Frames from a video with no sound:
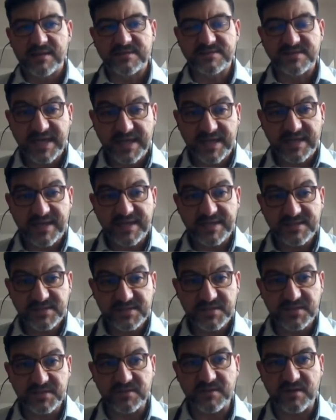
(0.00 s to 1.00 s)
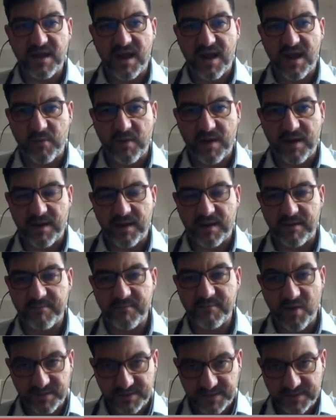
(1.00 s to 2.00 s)
Digging into our
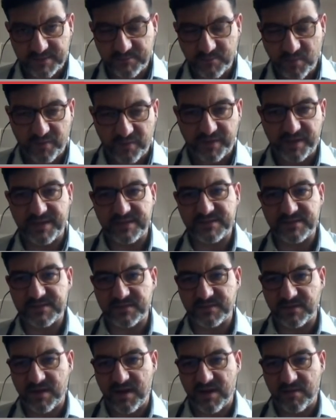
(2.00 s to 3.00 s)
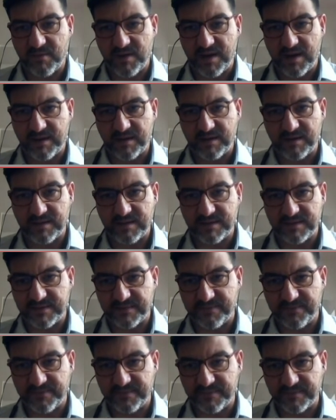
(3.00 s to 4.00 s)
more into our
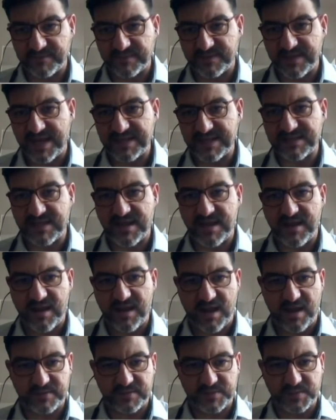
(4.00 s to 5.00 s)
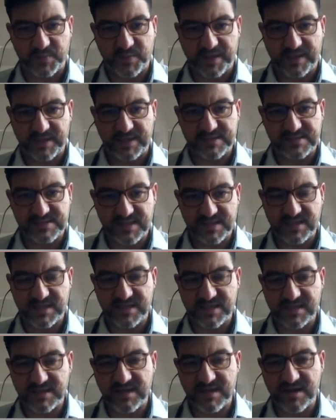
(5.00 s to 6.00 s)
data, as we can see
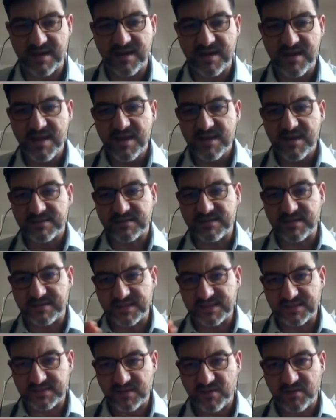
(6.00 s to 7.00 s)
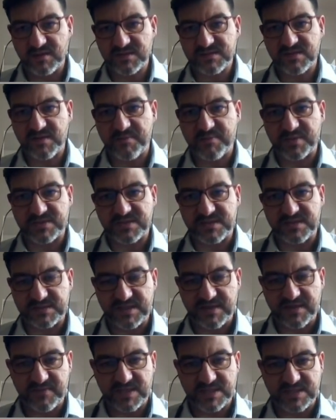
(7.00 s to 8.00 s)
here, there is also
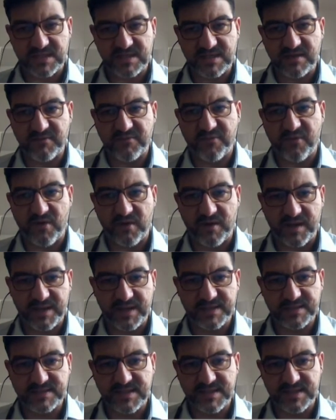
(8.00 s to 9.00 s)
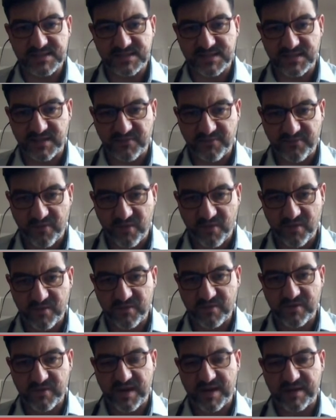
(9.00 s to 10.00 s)
positivity for the
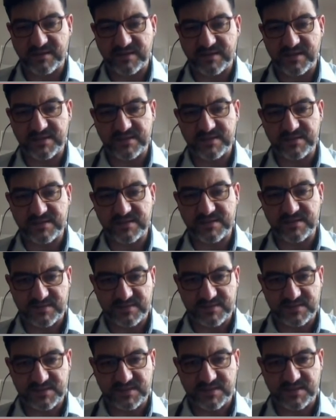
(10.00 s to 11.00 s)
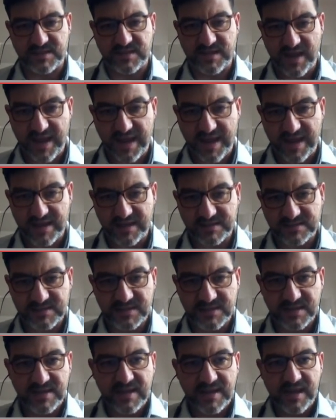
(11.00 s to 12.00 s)
CD4 and the CD8
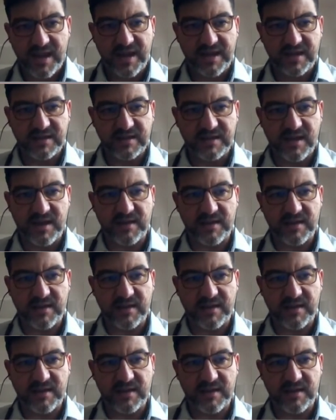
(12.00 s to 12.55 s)
in